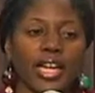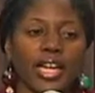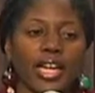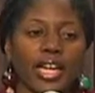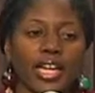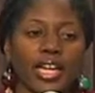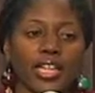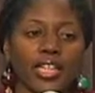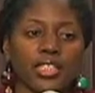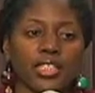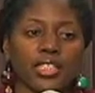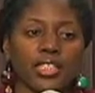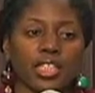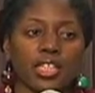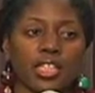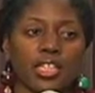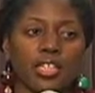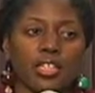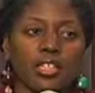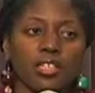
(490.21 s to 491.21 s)
And
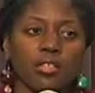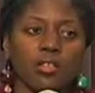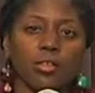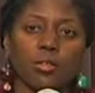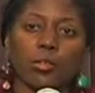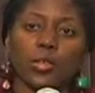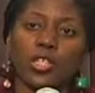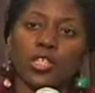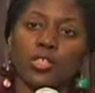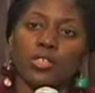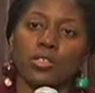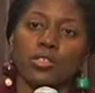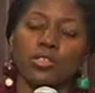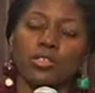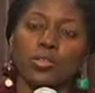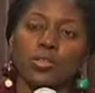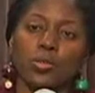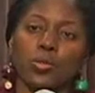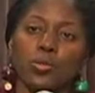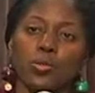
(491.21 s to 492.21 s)
the
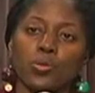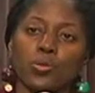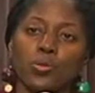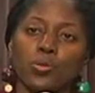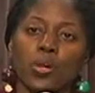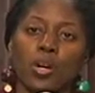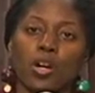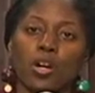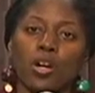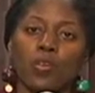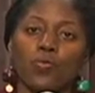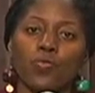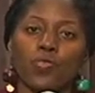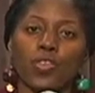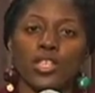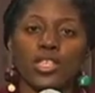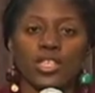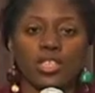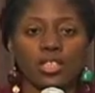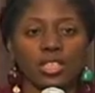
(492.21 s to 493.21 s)
lawyers who are
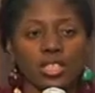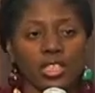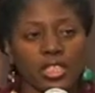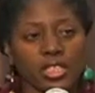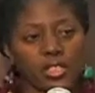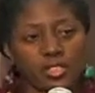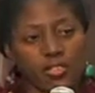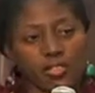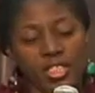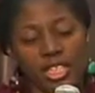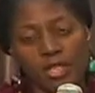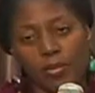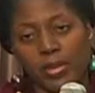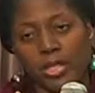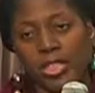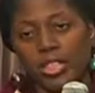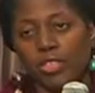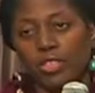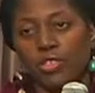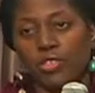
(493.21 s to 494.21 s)
running the
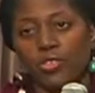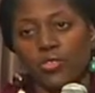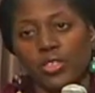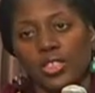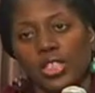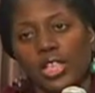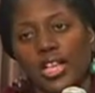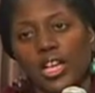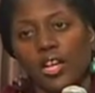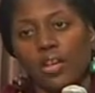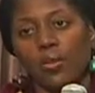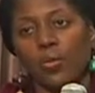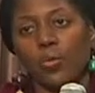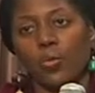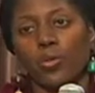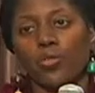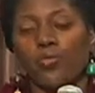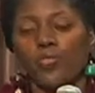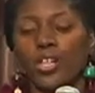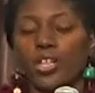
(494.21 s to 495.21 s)
entertainment industry now
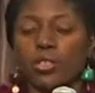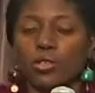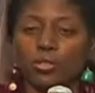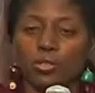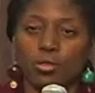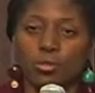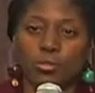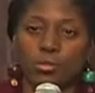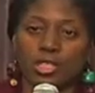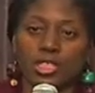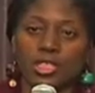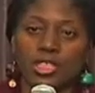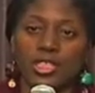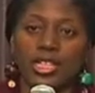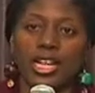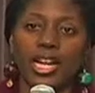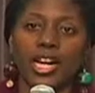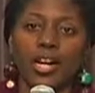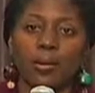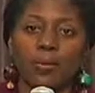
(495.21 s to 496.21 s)
were fellow students
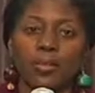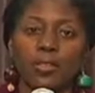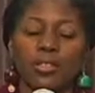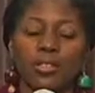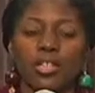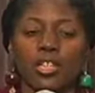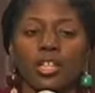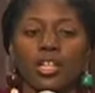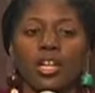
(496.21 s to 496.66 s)
at Howard,